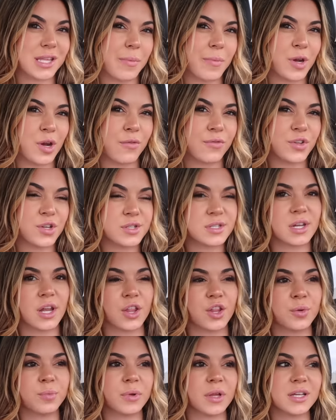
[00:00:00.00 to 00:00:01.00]
Let me know if there's
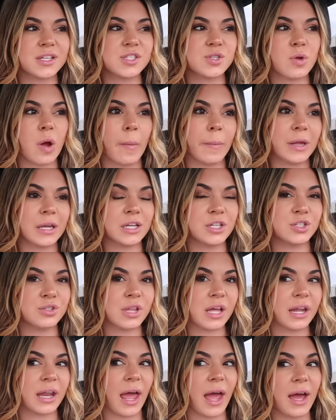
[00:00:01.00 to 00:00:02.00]
another place you want me to do
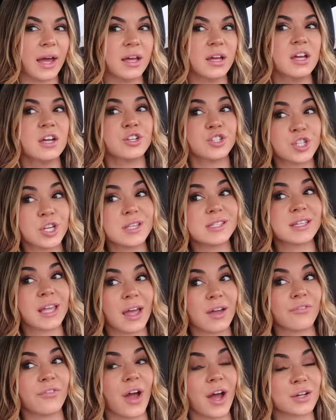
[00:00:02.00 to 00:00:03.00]
that at.
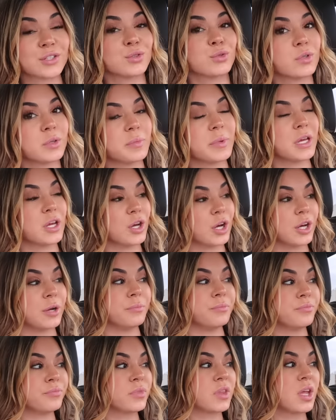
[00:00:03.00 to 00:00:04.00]
Cheesecake Factory would be good.